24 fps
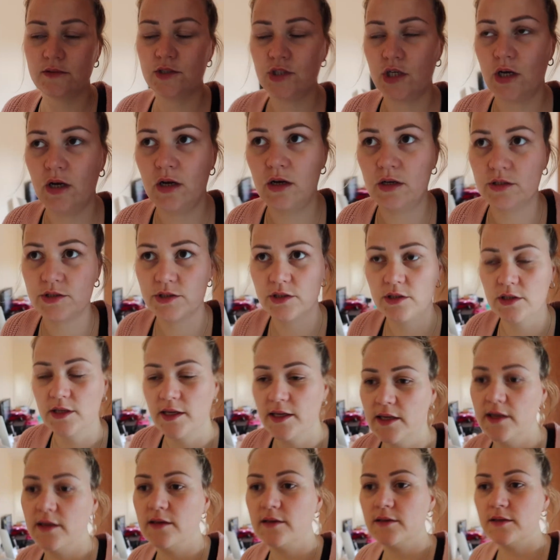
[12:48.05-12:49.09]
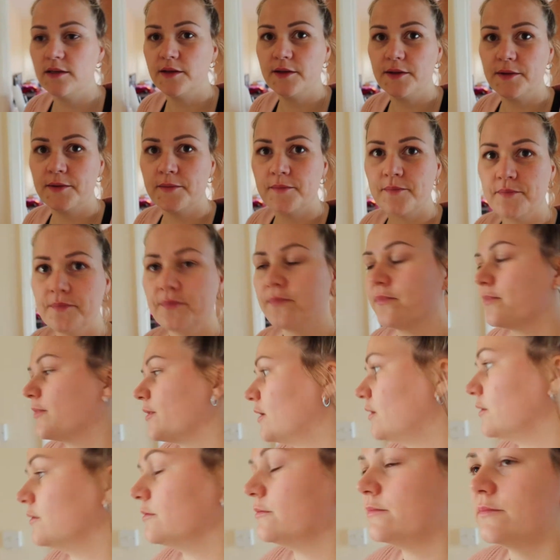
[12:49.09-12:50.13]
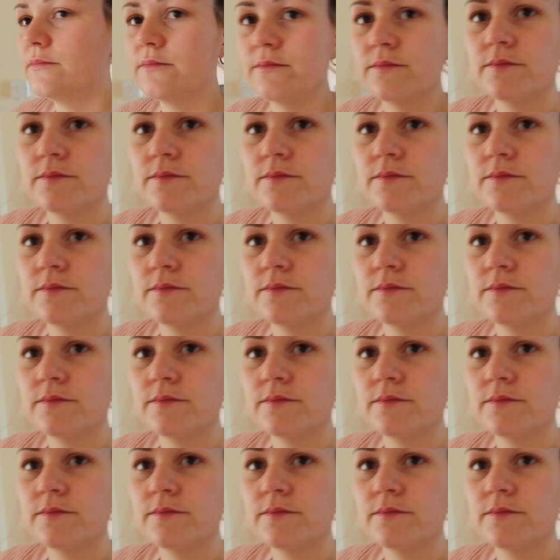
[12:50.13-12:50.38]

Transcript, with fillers: charger lead oh